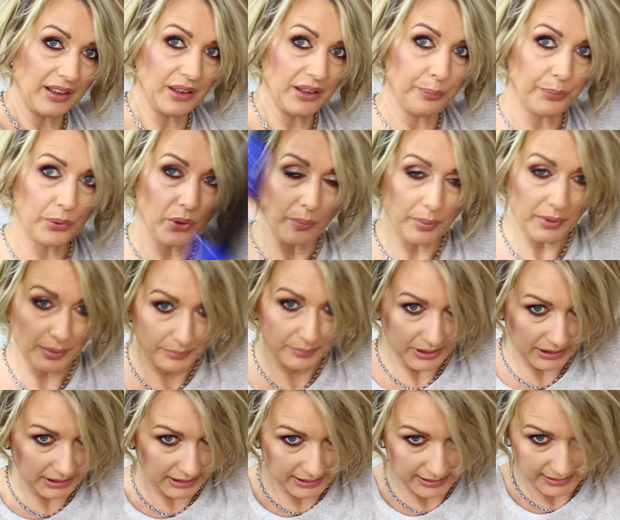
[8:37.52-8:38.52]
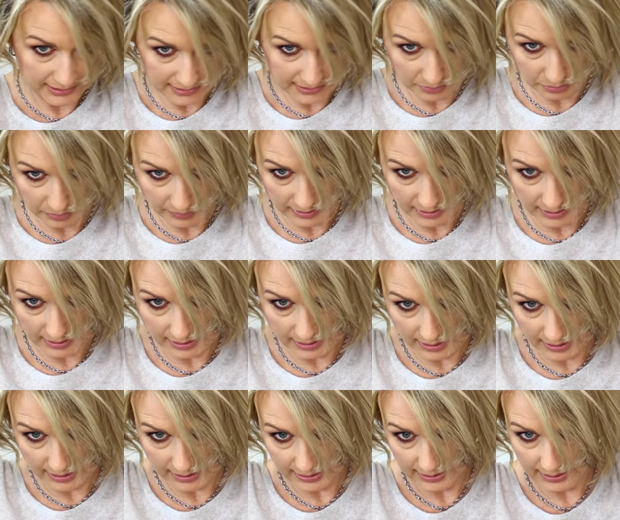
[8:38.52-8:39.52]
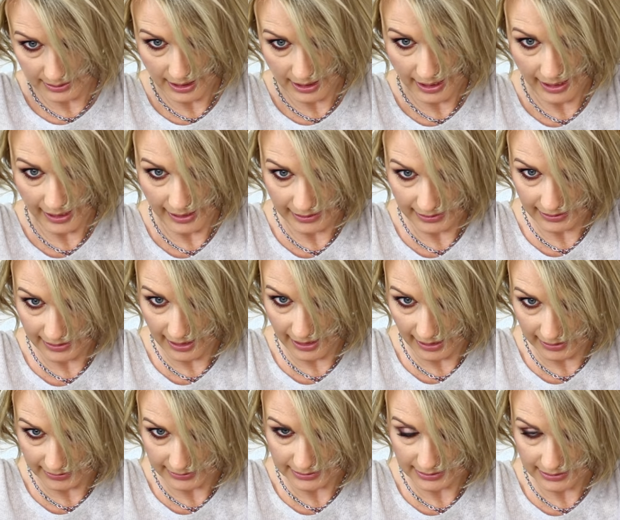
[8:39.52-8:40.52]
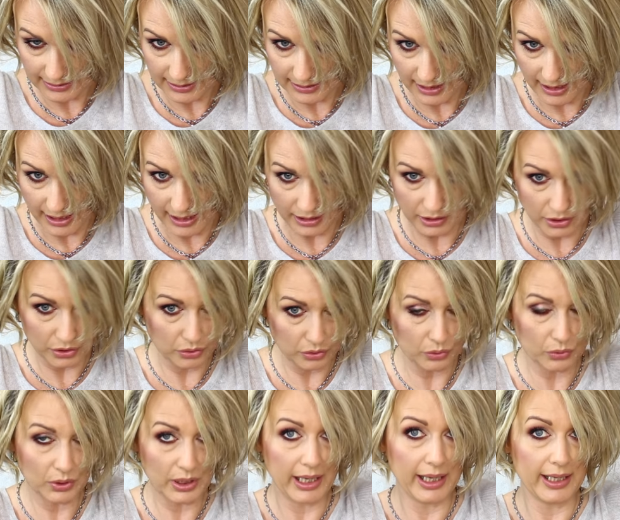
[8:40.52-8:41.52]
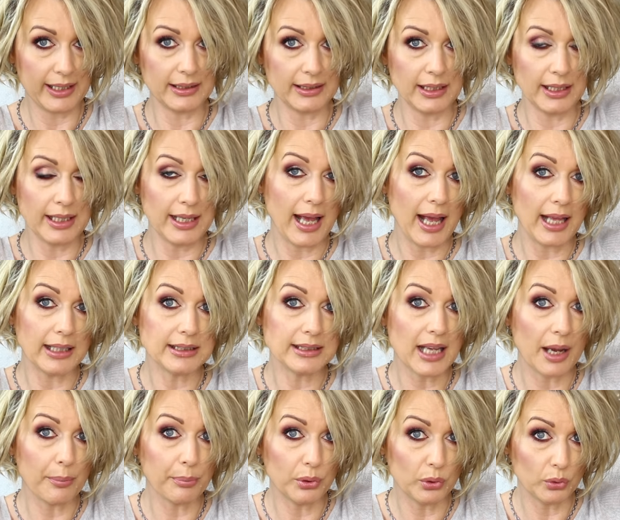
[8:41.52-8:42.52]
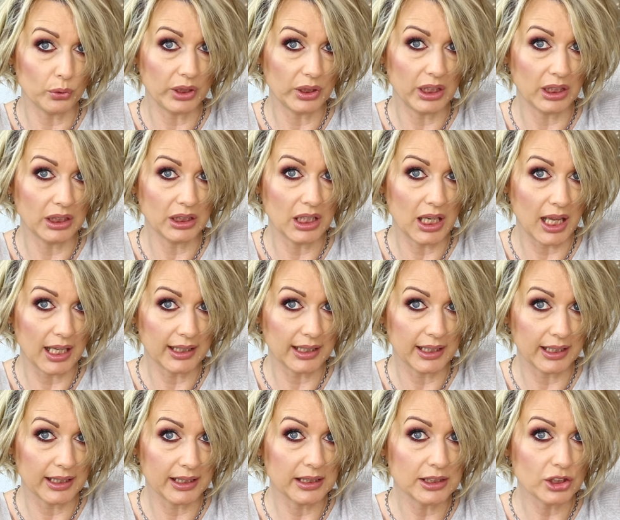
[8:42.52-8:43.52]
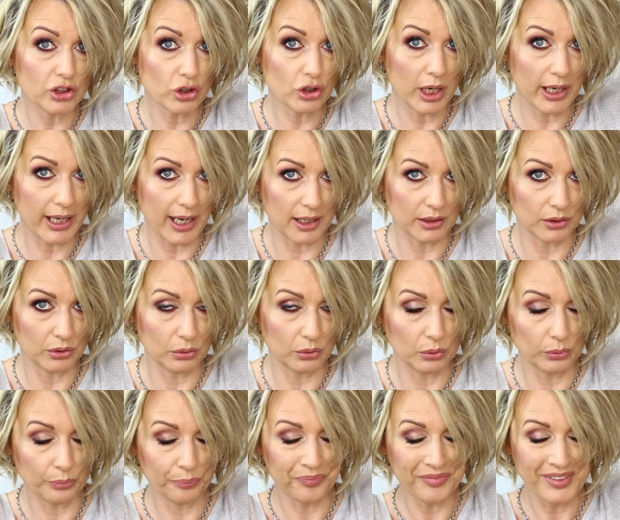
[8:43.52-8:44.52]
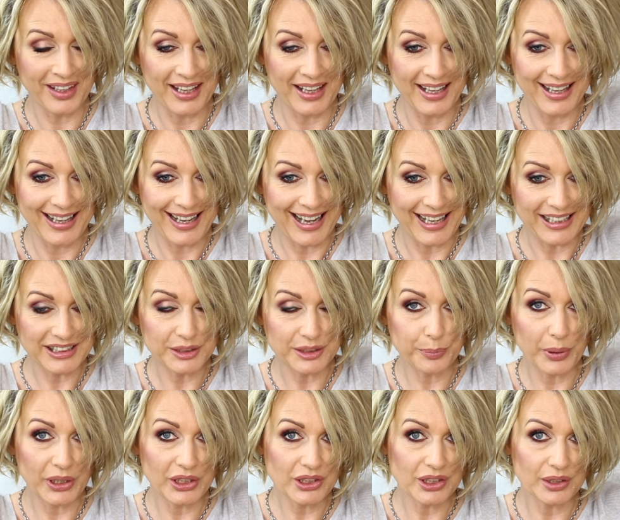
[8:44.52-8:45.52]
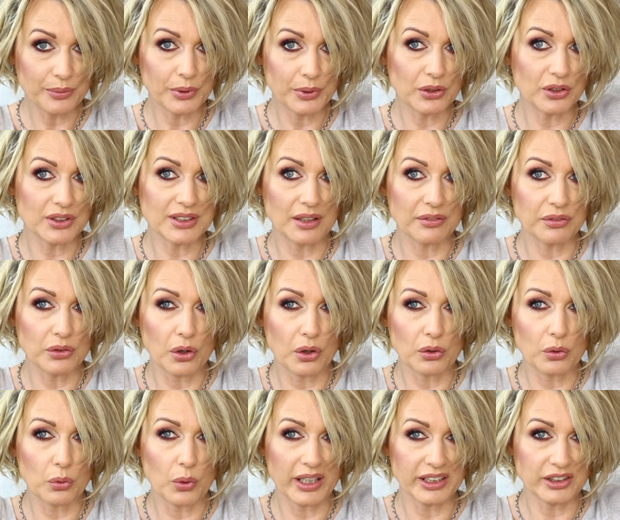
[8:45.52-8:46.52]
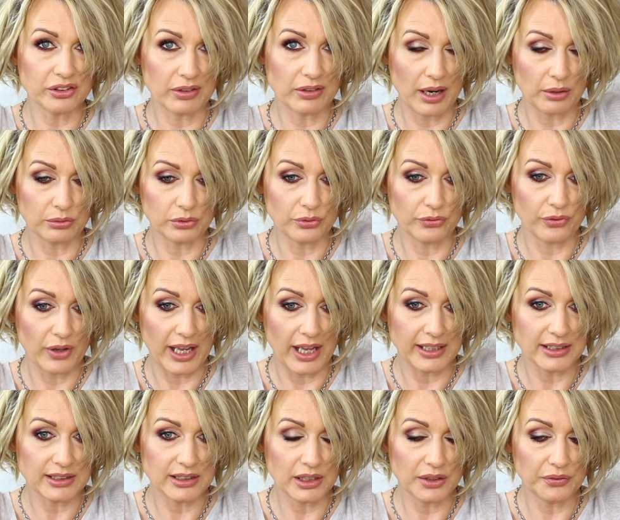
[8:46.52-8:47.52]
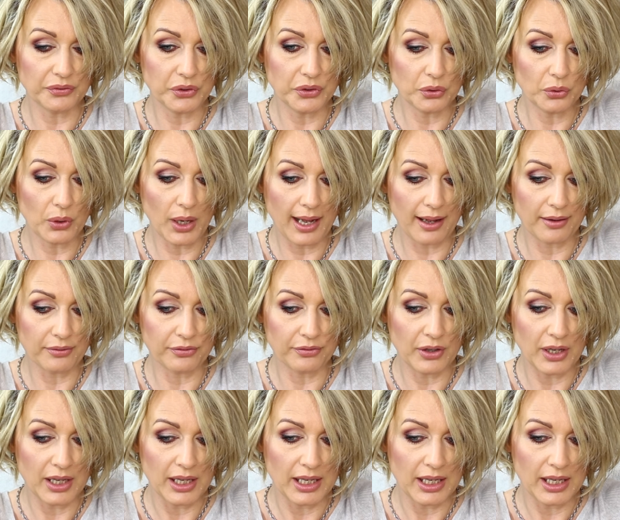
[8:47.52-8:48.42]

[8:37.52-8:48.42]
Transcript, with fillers: the problem is with this haircut that you can end up looking like a triangle especially because I've got quite round face if you have